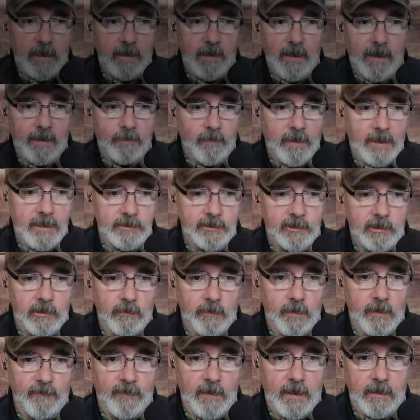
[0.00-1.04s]
God bless you,
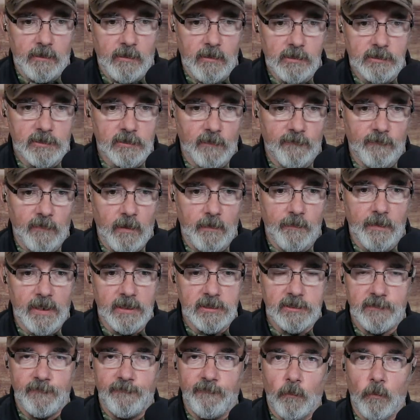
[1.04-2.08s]
and thank you so very
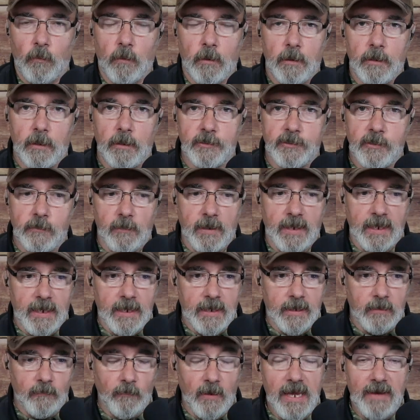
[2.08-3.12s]
much for tuning
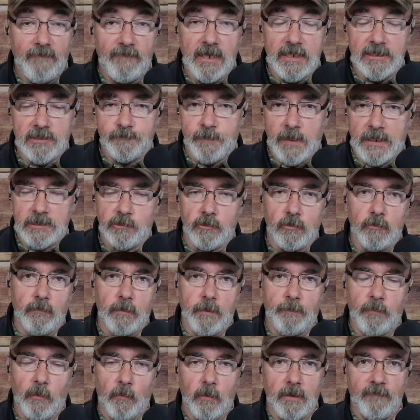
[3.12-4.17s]
in. We have a special
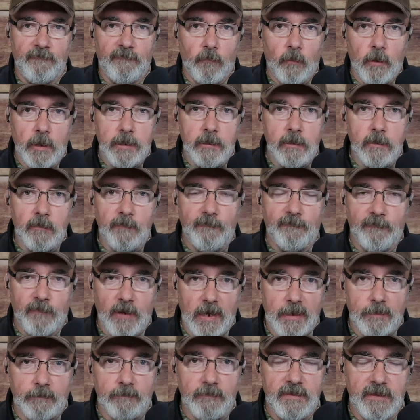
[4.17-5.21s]
report for you
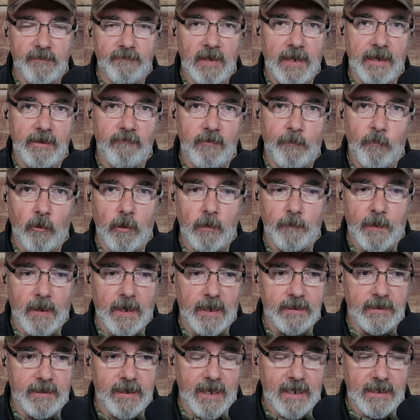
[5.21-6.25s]
from the Velain Report
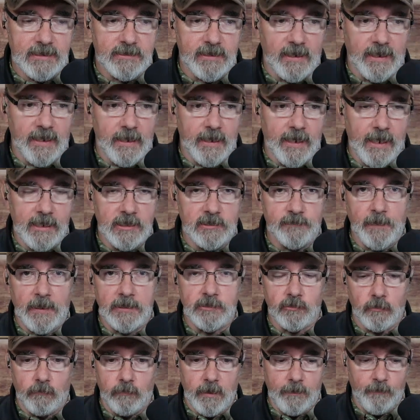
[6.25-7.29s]
podcast. Again, a
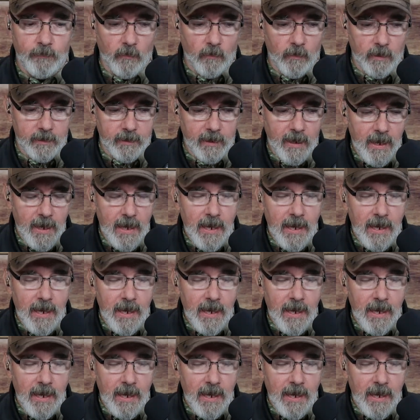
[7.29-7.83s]
special report.